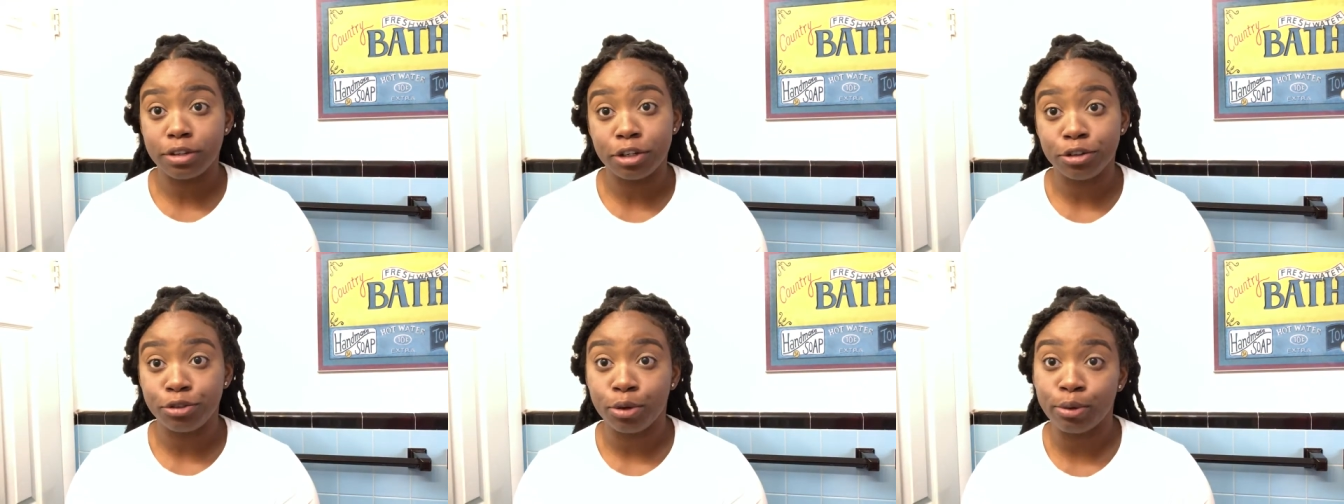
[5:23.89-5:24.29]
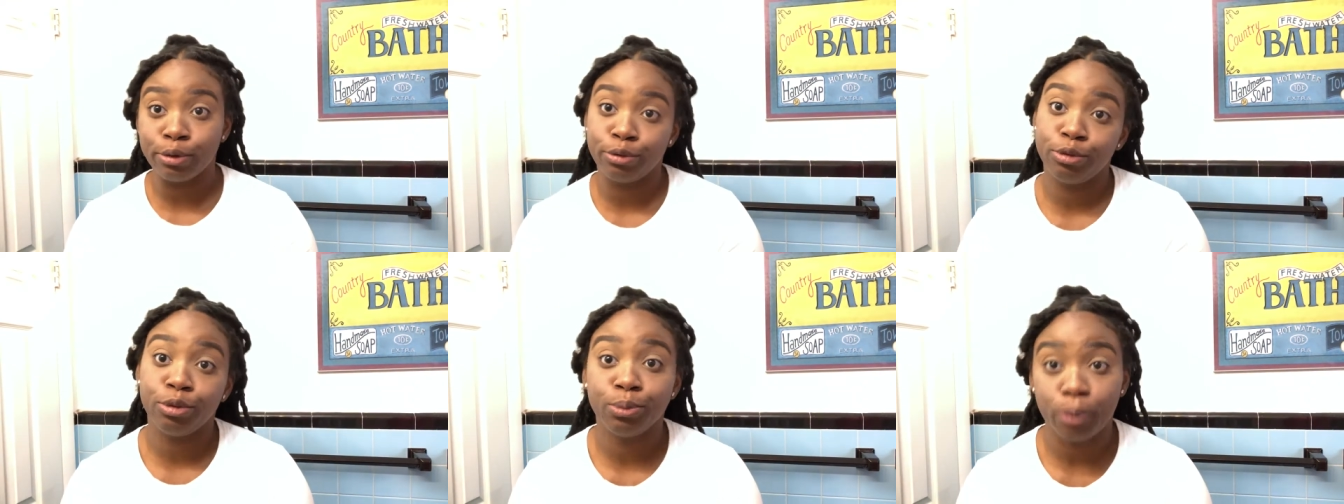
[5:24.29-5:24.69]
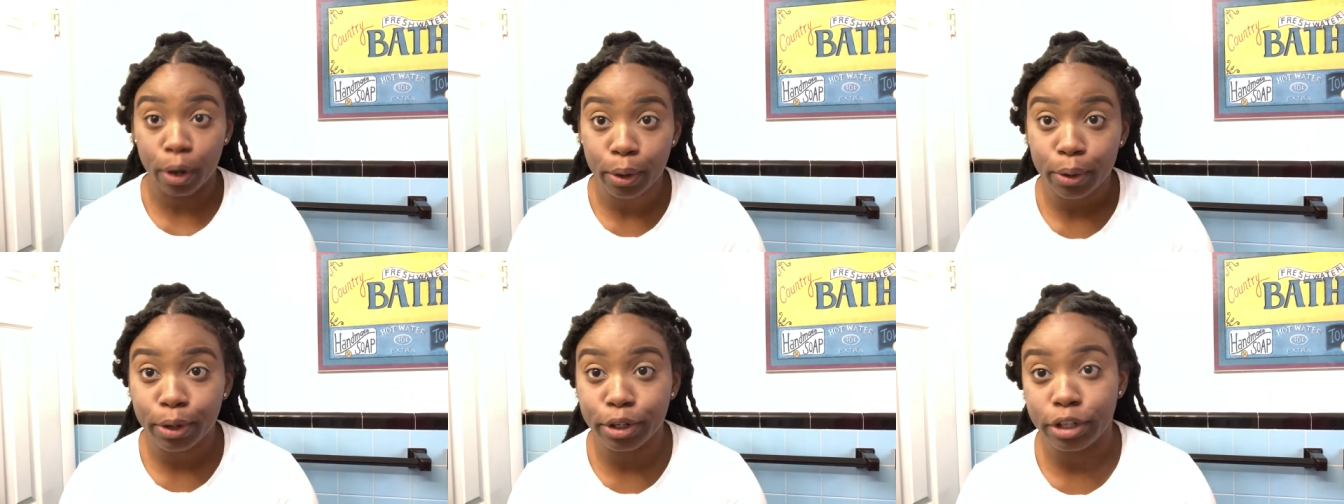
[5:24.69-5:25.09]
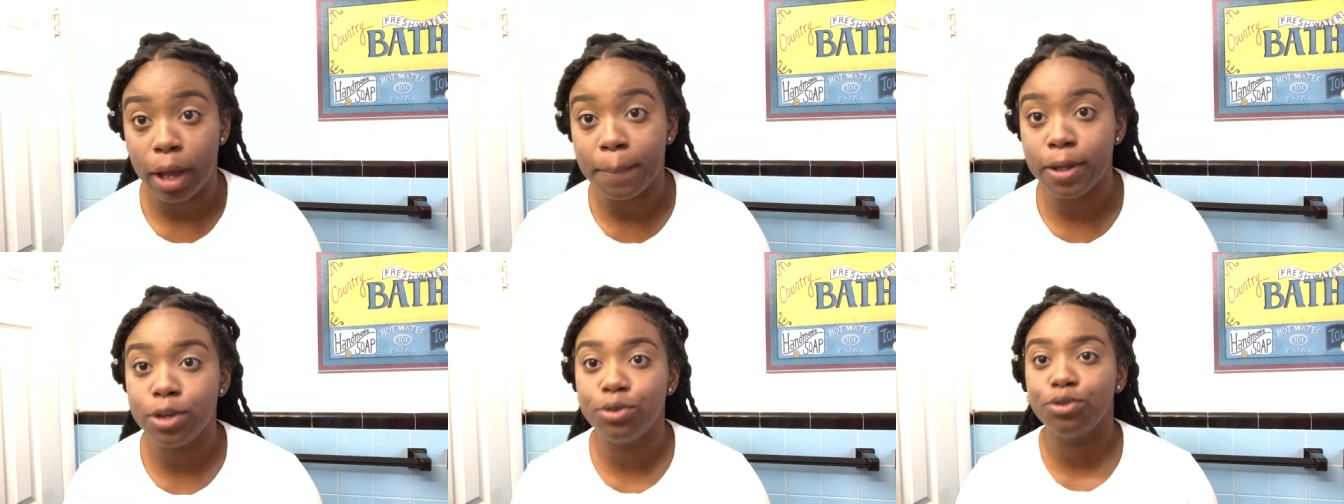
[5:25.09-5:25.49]
is going to work because I'm
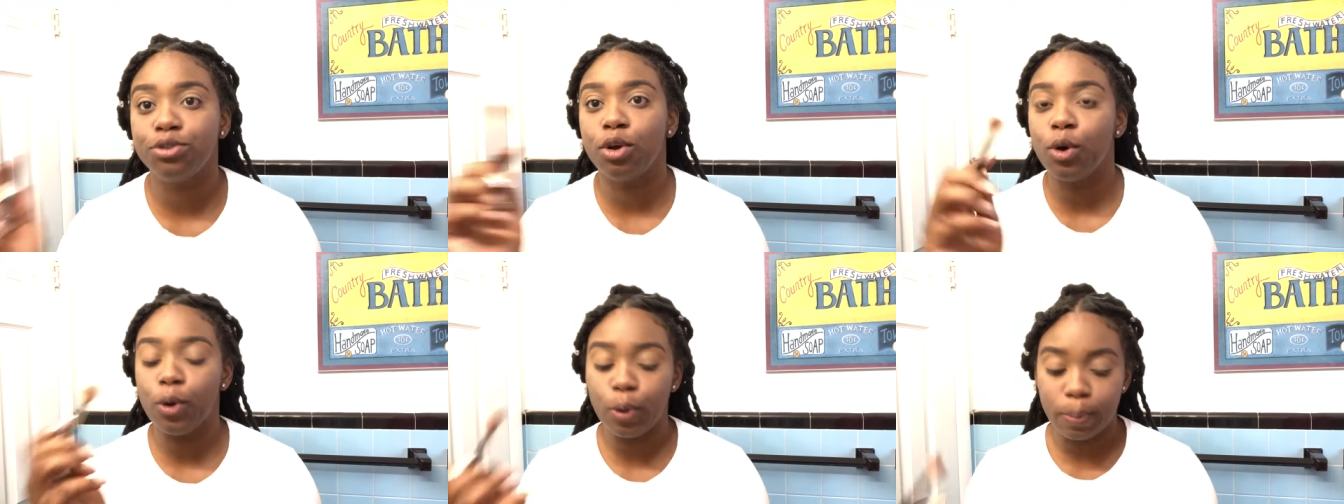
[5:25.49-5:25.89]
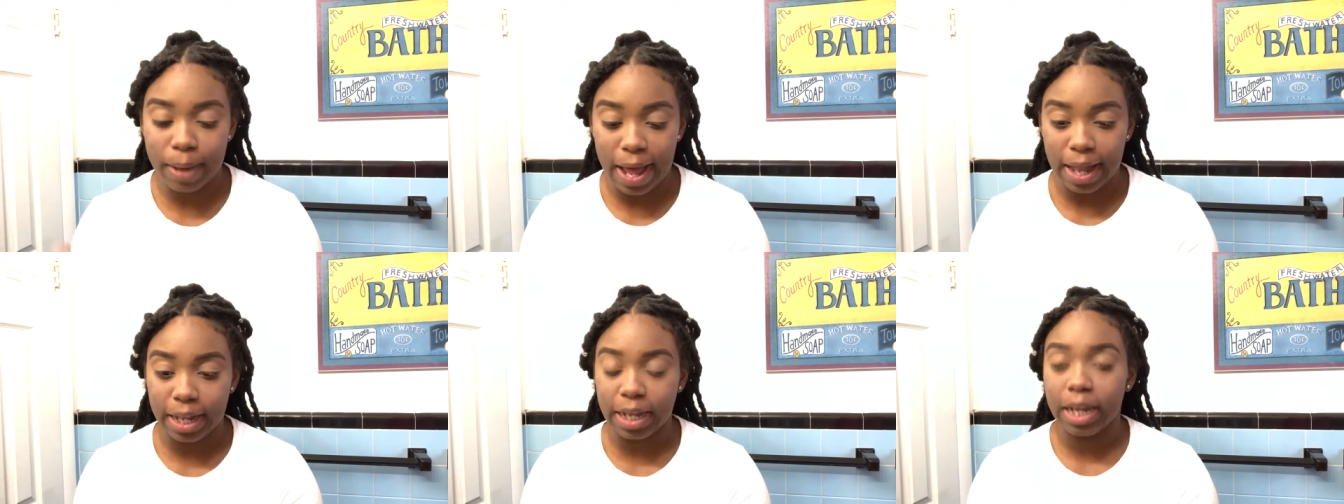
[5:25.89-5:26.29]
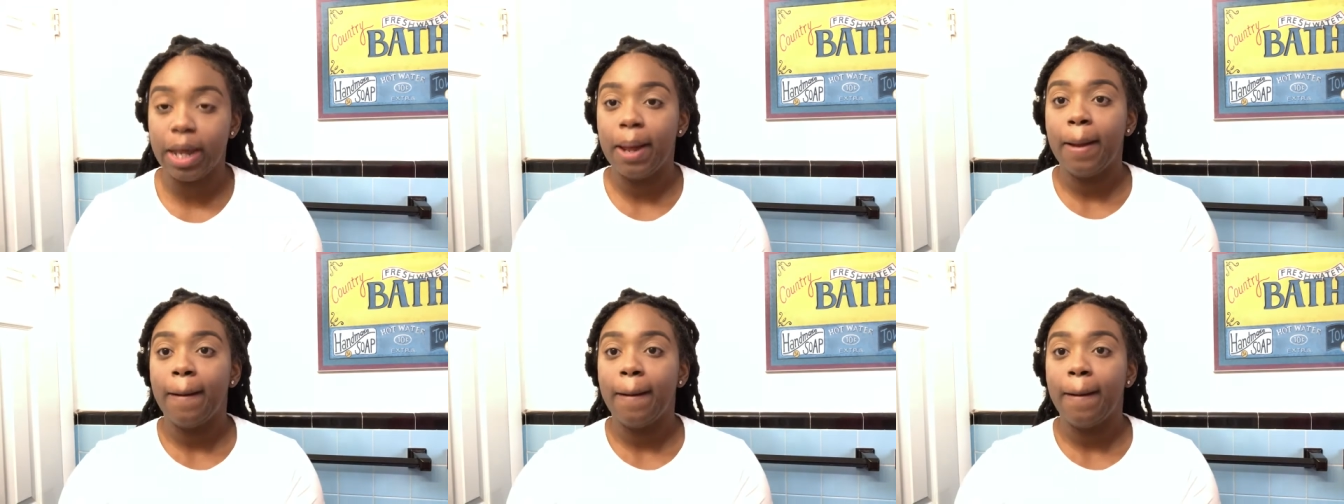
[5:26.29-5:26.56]
going to use the whole palette.